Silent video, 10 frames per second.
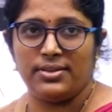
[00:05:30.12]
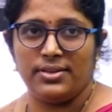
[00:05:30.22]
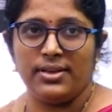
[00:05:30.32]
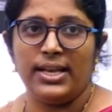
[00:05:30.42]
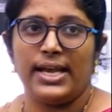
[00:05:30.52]

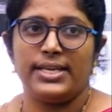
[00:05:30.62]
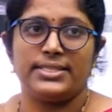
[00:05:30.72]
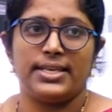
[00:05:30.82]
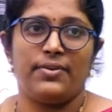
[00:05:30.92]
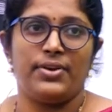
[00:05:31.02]
uh, light
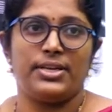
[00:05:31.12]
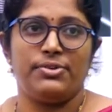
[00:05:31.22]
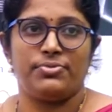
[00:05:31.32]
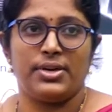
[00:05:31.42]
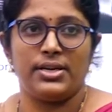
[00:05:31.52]
is having
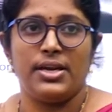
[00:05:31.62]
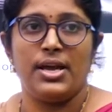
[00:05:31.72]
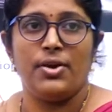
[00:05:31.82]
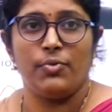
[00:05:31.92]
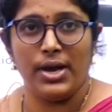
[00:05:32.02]
different
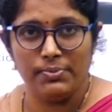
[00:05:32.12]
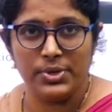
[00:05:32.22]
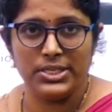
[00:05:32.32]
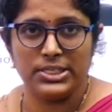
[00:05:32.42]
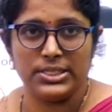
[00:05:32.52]

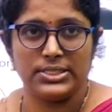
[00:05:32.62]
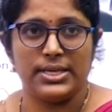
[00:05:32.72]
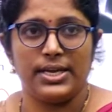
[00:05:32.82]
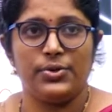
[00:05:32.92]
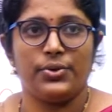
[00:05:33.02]
vibrations
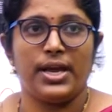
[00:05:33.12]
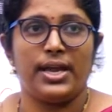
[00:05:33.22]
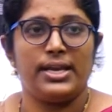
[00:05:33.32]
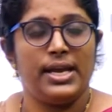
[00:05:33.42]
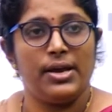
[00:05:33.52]
and you
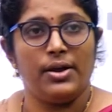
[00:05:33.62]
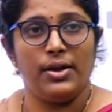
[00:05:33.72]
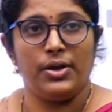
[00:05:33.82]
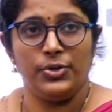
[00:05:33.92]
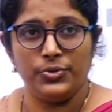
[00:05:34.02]
can
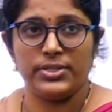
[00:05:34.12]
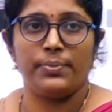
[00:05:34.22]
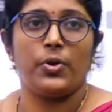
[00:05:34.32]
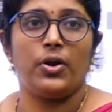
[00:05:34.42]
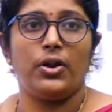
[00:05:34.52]
uh, use a
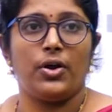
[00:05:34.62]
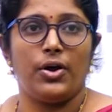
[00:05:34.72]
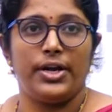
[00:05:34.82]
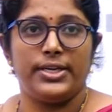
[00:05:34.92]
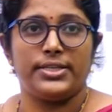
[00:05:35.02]

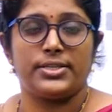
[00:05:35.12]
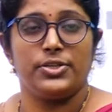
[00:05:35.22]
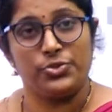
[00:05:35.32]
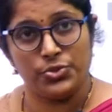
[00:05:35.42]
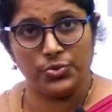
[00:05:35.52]

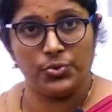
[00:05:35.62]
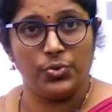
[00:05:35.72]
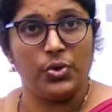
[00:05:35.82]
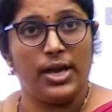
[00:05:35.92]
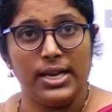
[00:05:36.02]
Polaroid to
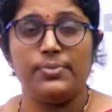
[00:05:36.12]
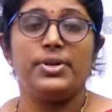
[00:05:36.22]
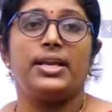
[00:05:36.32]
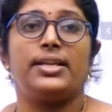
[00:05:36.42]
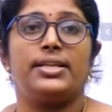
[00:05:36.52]

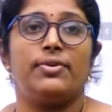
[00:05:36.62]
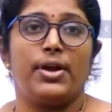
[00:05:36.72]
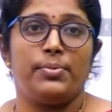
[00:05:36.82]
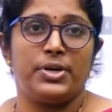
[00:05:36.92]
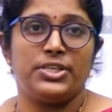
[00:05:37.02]
eliminate the
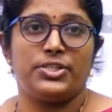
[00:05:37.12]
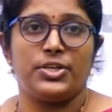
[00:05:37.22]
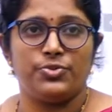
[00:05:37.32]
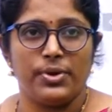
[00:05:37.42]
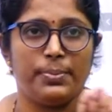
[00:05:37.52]

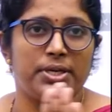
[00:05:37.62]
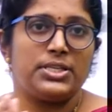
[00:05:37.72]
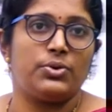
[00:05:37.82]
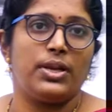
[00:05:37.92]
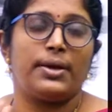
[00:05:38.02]
vibration to a
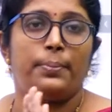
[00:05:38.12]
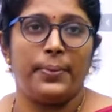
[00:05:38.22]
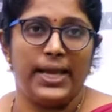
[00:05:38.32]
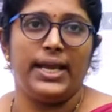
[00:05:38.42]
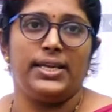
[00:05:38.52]
particular
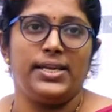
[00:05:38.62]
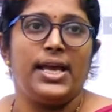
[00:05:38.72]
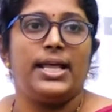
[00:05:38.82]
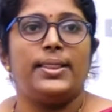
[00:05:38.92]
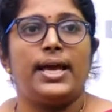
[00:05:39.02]
plane
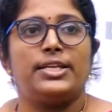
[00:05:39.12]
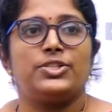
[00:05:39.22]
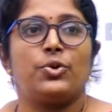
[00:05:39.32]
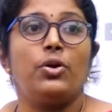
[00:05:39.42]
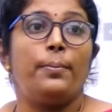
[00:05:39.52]
that
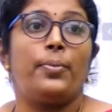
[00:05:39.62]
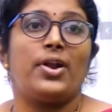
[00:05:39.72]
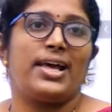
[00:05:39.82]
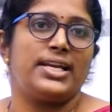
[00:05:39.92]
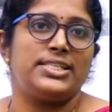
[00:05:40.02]
is called
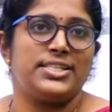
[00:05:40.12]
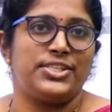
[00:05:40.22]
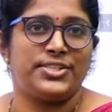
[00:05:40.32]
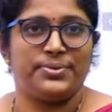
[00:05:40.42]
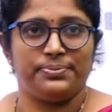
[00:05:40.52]

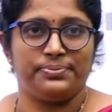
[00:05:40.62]
polarization.